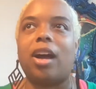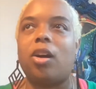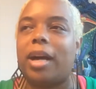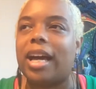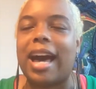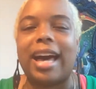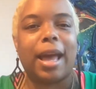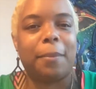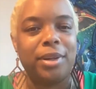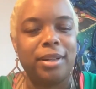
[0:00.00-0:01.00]
oh my God,
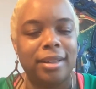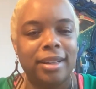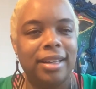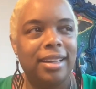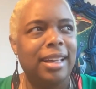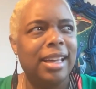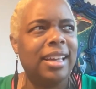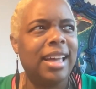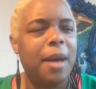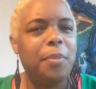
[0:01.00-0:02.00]
I
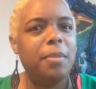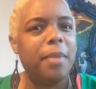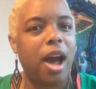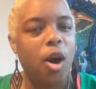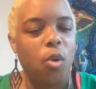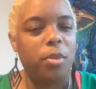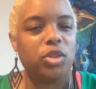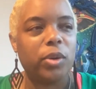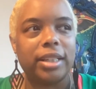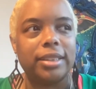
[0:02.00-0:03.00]
put my home
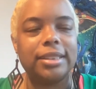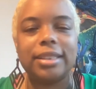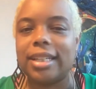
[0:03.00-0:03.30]
address